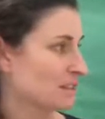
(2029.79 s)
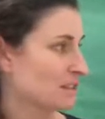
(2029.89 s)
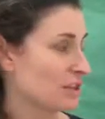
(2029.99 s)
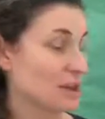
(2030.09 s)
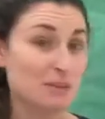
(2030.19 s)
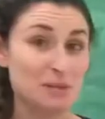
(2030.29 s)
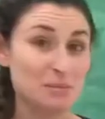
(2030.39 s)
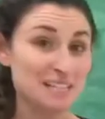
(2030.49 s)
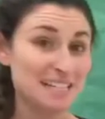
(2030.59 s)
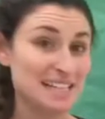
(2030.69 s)
So that would be
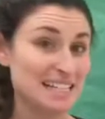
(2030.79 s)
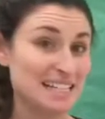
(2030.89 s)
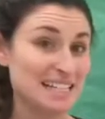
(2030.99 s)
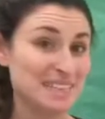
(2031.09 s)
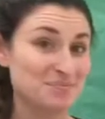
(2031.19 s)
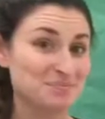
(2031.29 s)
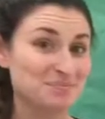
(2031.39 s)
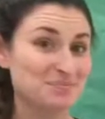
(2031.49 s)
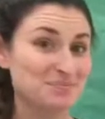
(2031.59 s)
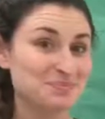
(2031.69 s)
exciting.
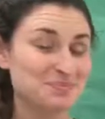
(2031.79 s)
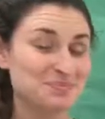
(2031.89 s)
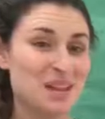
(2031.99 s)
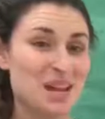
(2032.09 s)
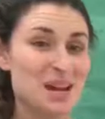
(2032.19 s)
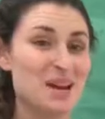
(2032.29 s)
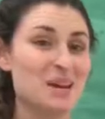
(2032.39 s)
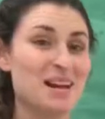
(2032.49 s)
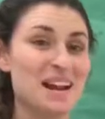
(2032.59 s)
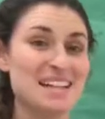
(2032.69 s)
All
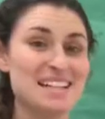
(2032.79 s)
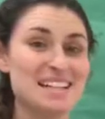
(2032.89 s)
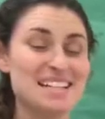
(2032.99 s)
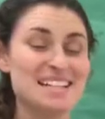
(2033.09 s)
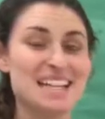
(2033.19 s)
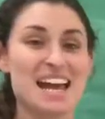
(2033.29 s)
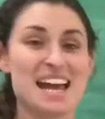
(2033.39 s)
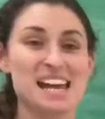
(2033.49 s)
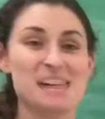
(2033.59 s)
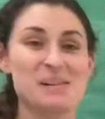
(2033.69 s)
right, guys,
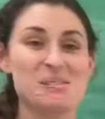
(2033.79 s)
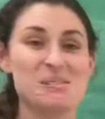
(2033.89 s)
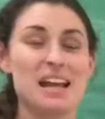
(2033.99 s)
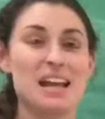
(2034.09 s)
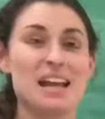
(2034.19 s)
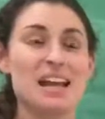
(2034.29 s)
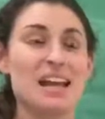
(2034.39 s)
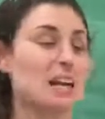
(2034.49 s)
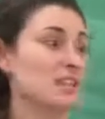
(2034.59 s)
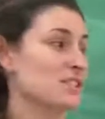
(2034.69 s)
I am
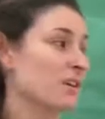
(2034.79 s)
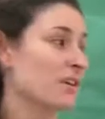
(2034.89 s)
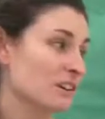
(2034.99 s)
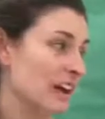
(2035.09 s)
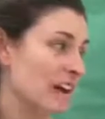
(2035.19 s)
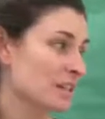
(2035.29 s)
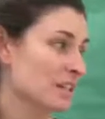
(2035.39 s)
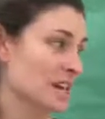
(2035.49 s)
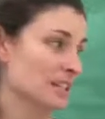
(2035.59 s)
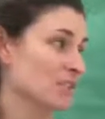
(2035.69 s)
so glad we
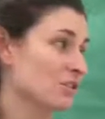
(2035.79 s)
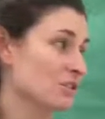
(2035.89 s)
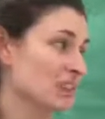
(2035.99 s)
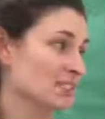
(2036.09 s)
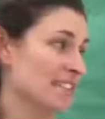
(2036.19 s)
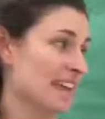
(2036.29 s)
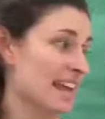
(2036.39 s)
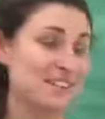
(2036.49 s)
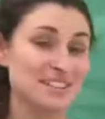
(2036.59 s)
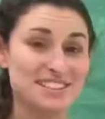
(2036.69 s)
got to draw
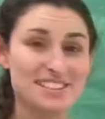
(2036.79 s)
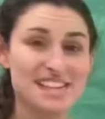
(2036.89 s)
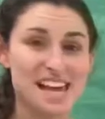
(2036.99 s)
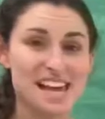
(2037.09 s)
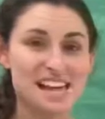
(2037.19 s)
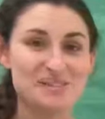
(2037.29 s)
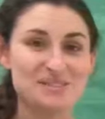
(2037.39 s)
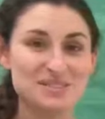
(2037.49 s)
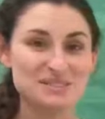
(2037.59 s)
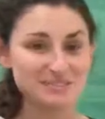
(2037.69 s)
together today. It was
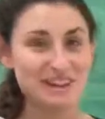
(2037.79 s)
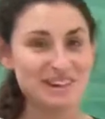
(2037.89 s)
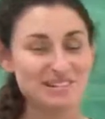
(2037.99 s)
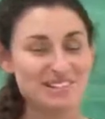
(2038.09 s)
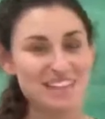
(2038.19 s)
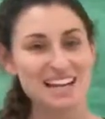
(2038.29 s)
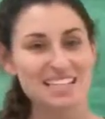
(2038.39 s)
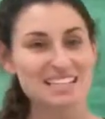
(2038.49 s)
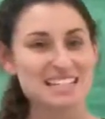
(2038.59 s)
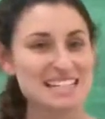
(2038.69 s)
very
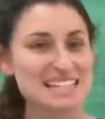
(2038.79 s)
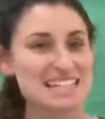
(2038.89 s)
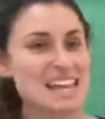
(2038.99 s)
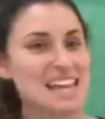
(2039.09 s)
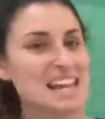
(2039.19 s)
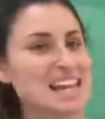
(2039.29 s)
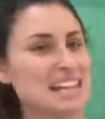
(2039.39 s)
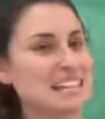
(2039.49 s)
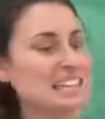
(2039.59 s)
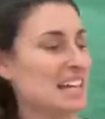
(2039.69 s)
relaxing,
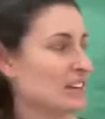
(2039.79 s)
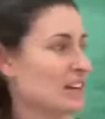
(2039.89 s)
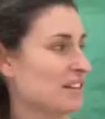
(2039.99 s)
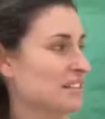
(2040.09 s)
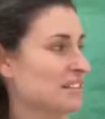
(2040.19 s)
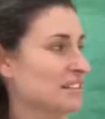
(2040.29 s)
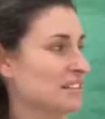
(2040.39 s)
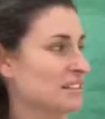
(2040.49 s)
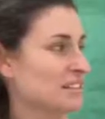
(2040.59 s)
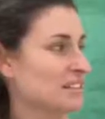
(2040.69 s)
and I loved
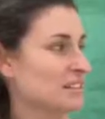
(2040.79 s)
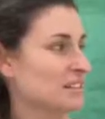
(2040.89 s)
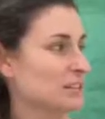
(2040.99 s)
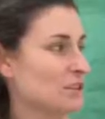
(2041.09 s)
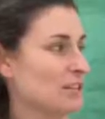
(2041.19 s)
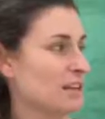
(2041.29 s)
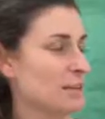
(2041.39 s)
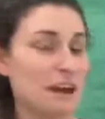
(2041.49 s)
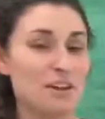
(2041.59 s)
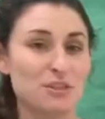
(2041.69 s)
learning
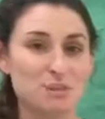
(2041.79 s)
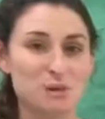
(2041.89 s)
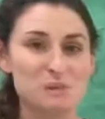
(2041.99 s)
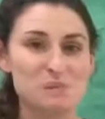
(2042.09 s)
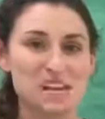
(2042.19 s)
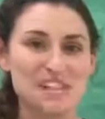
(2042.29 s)
about the warm and the